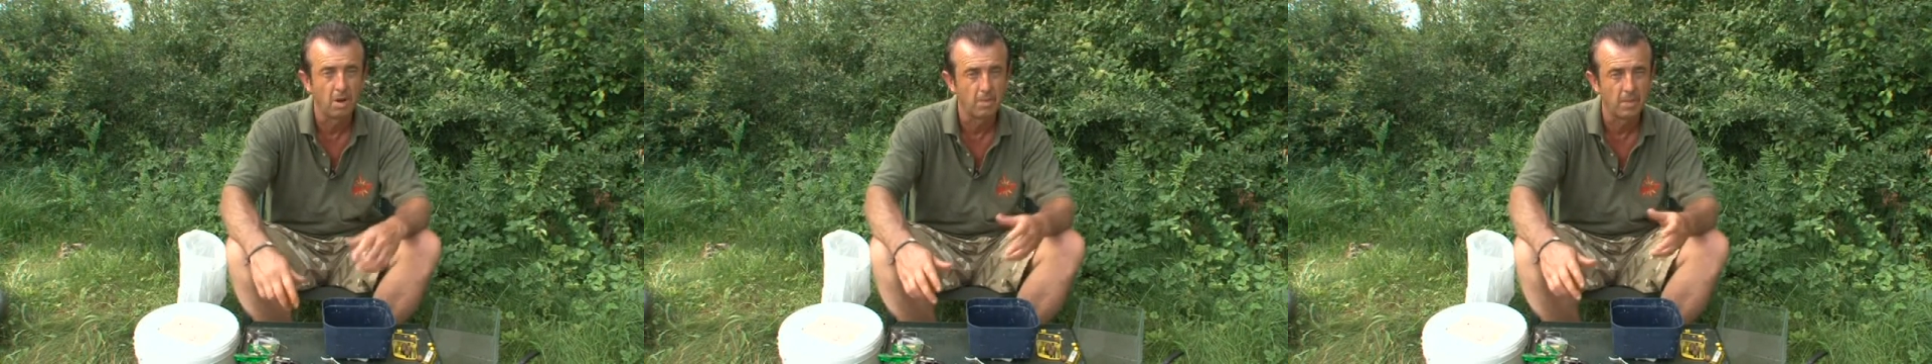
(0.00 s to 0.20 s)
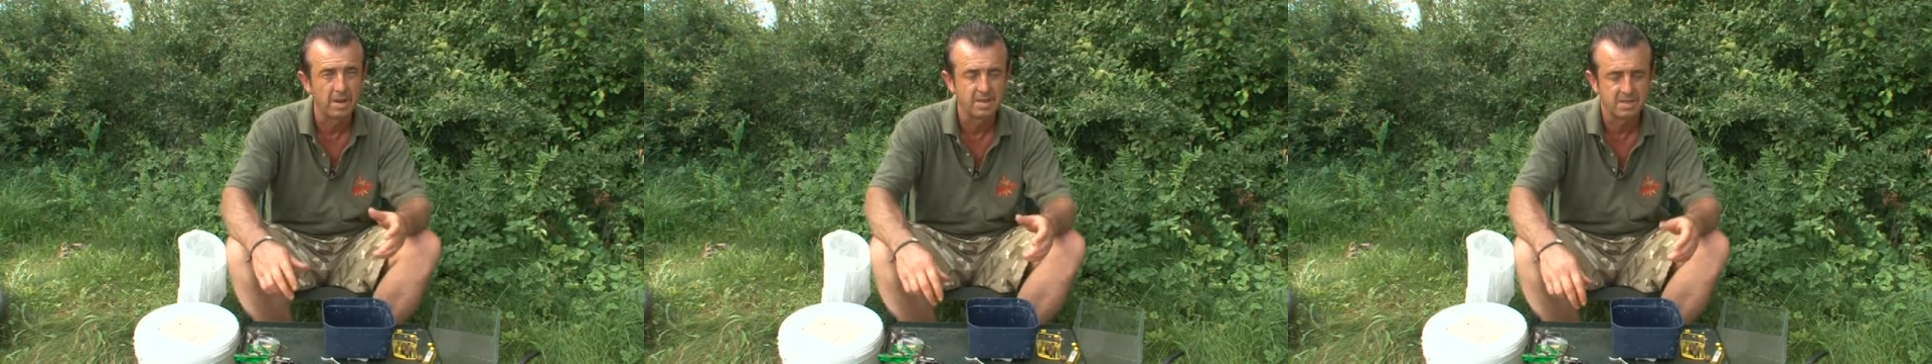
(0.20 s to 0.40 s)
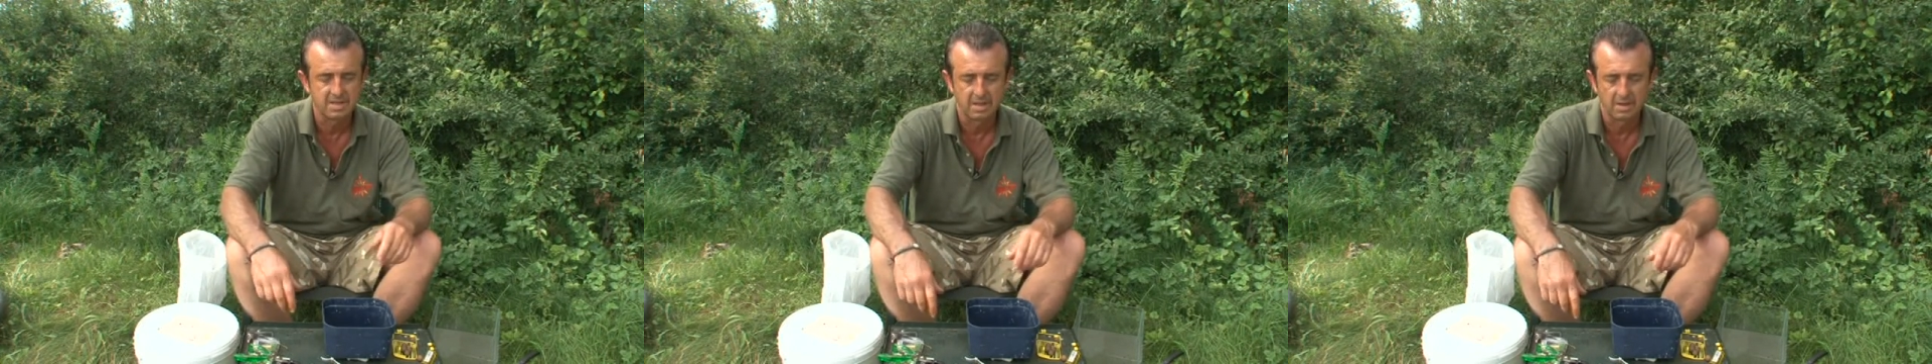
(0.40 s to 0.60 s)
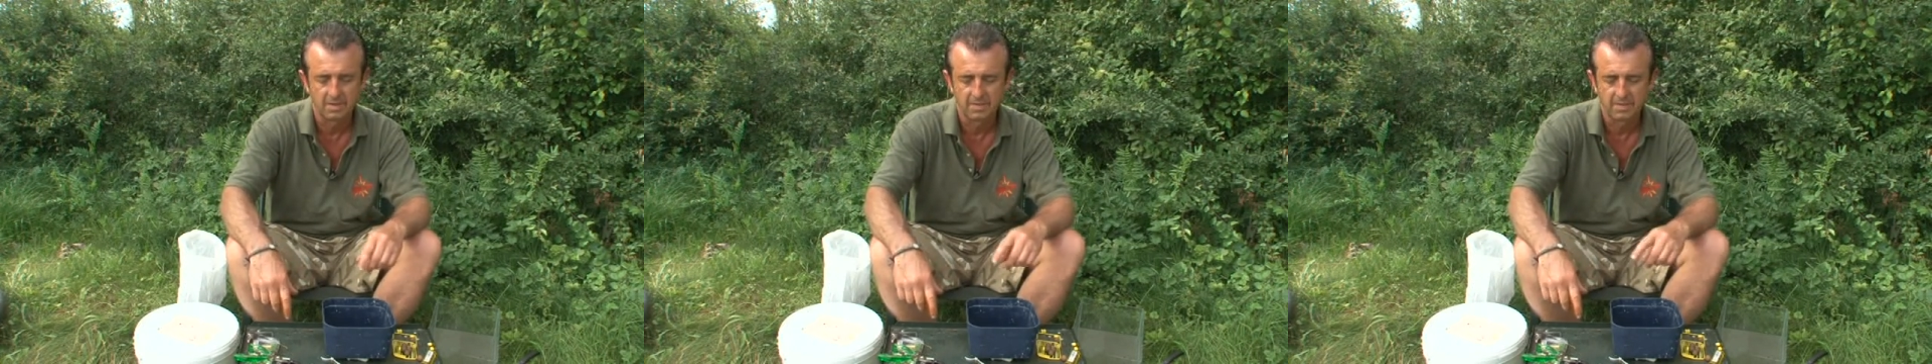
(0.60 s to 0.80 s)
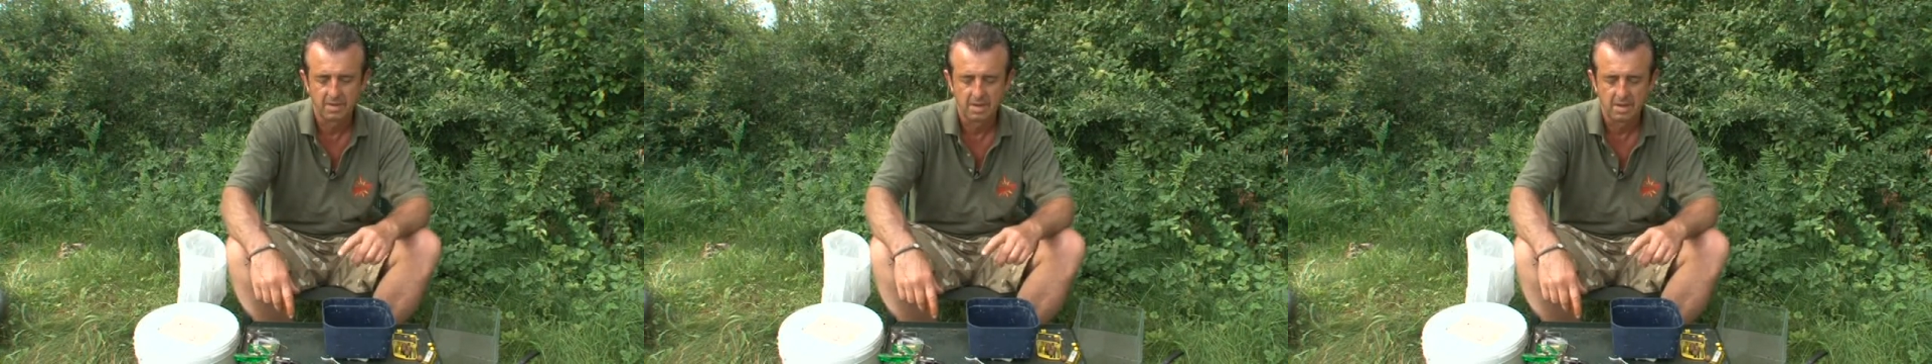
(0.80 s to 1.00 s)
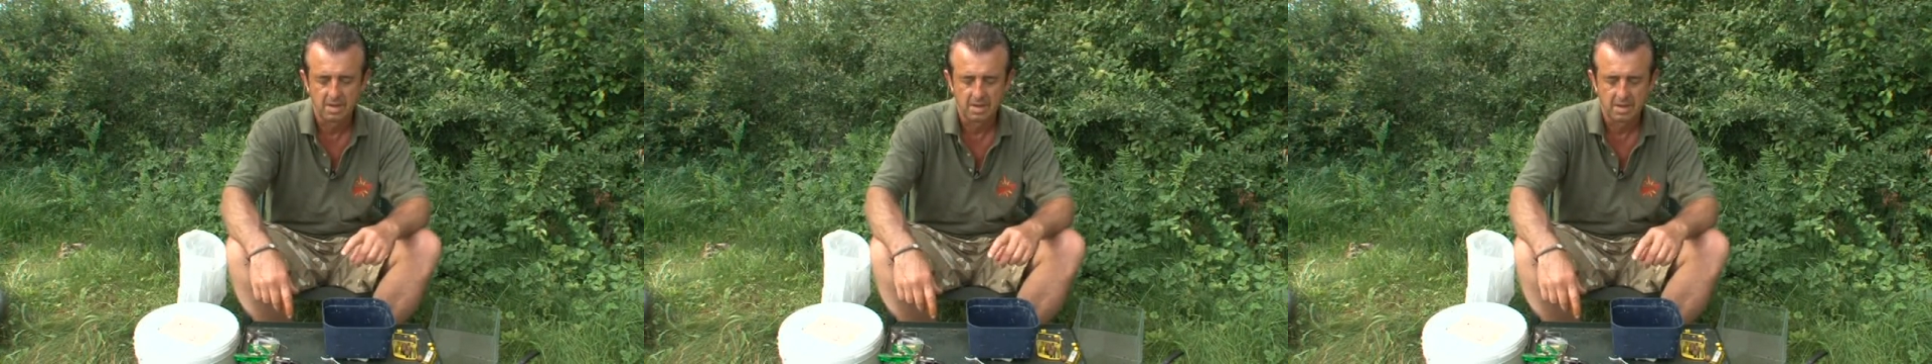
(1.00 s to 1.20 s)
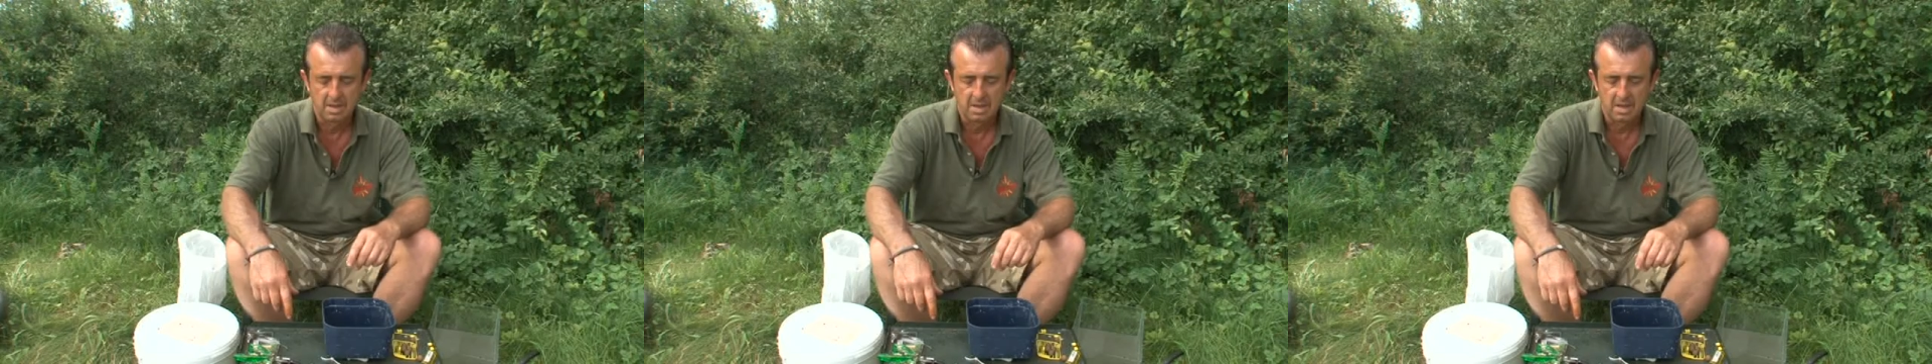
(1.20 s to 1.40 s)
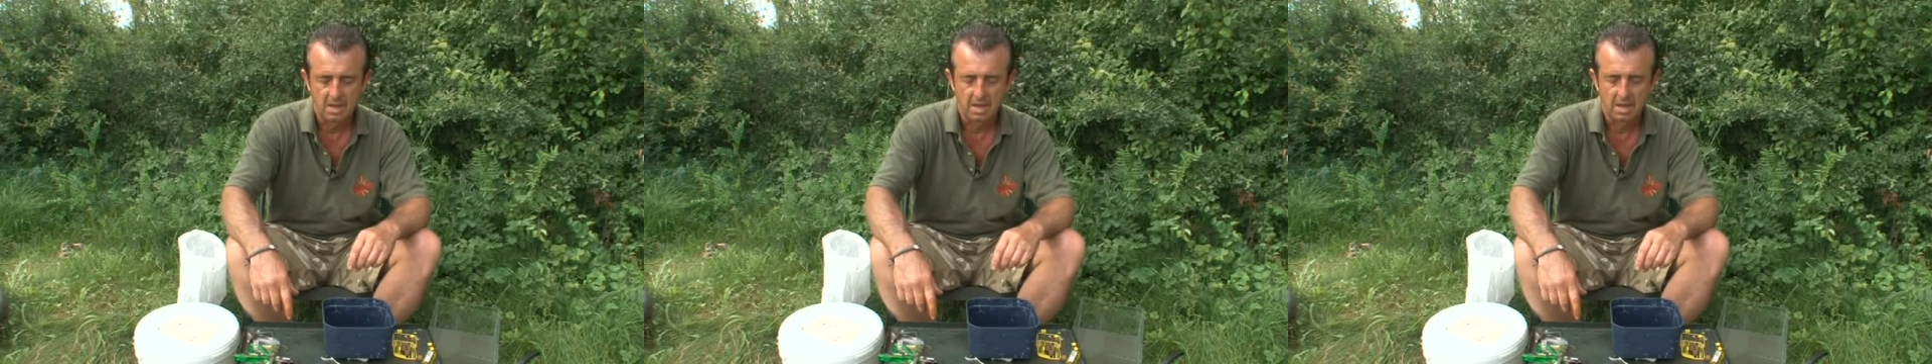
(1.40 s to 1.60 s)
by itself.
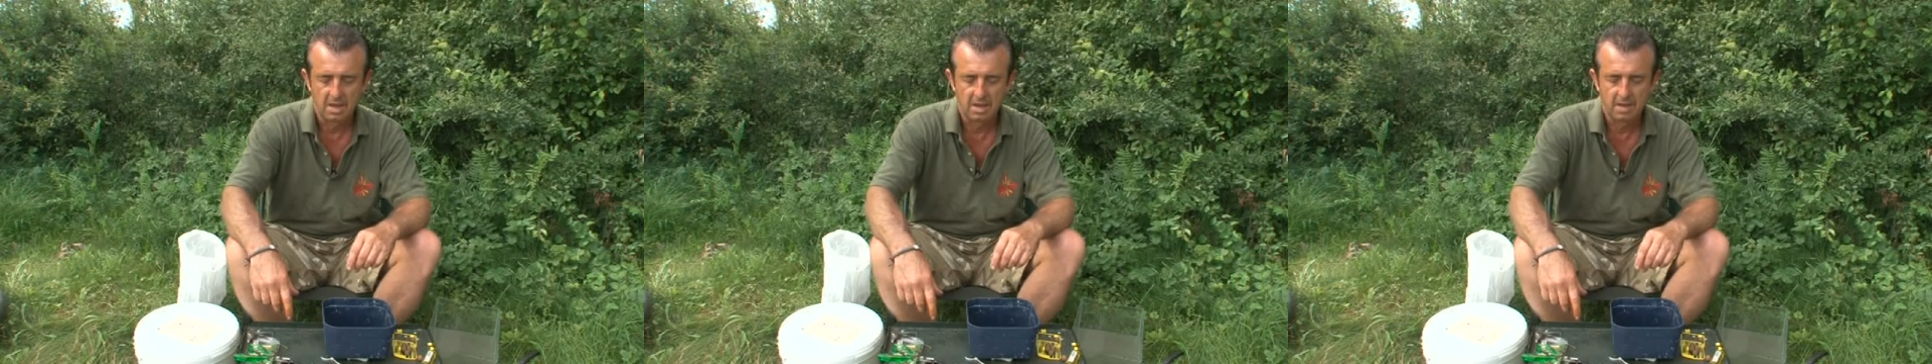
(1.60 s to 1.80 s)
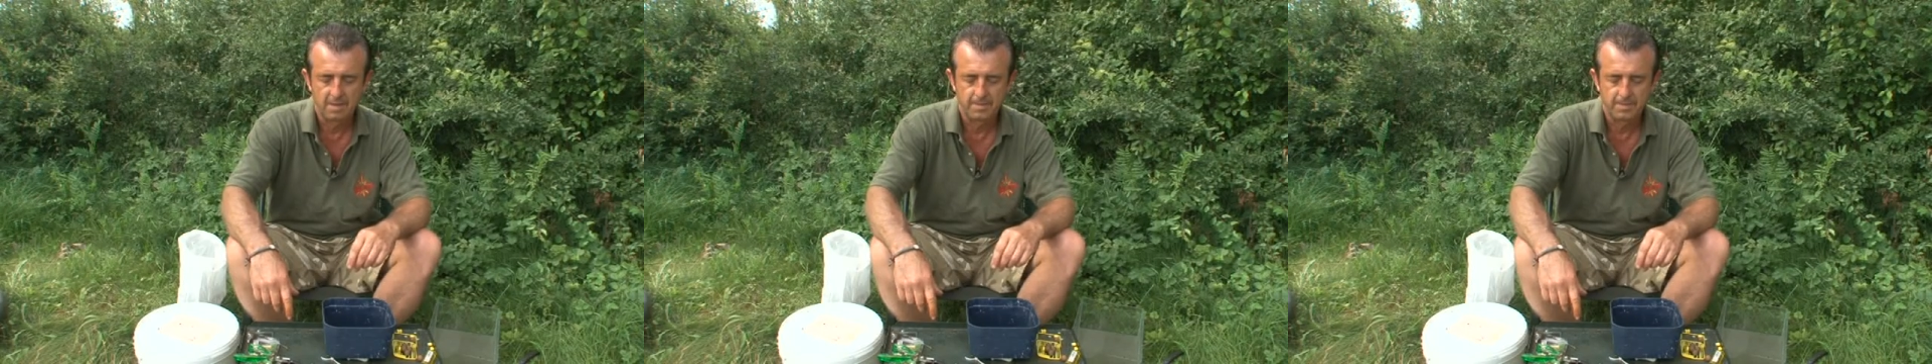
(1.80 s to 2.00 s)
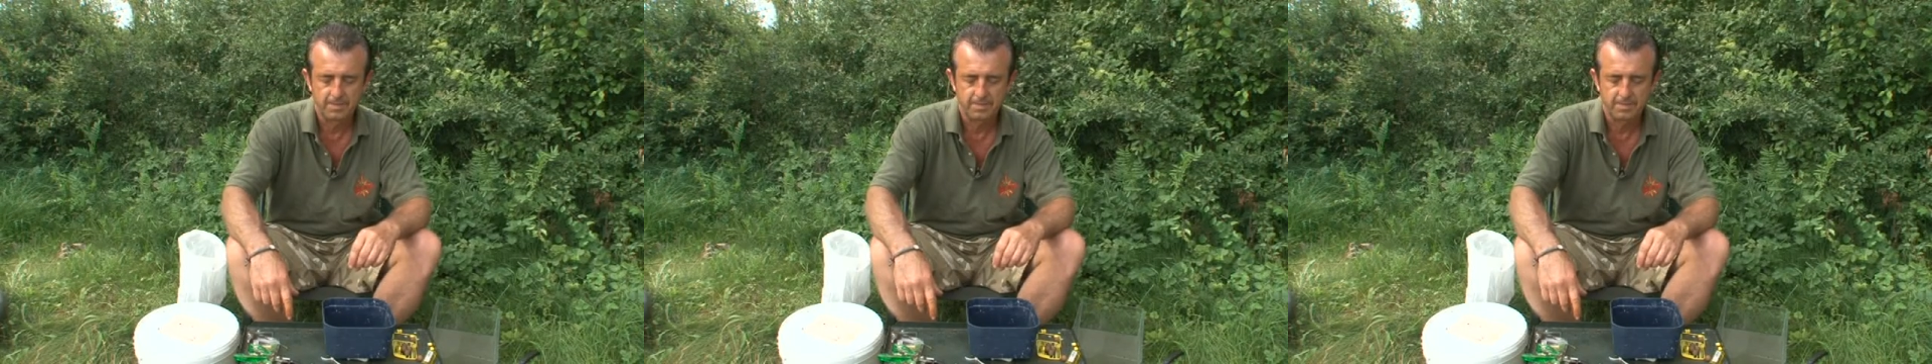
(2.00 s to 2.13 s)
The